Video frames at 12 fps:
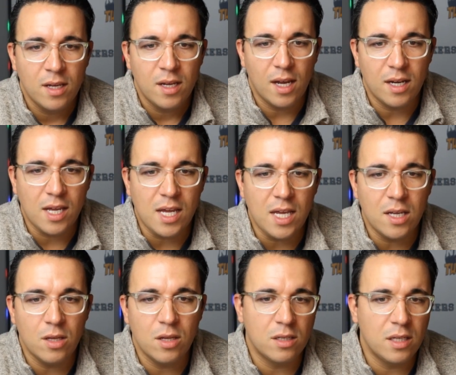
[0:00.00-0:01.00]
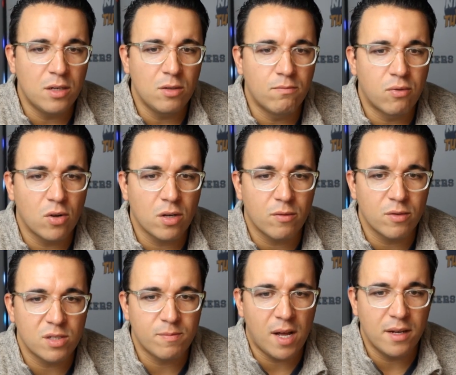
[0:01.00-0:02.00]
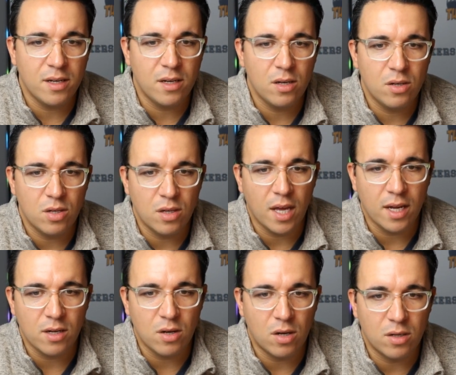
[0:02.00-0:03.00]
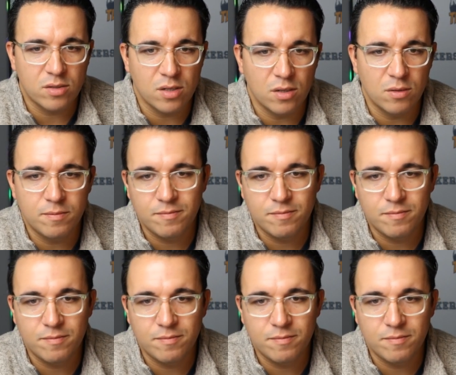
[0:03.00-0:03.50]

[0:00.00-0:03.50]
And e'en the little brook responded to thy call. So,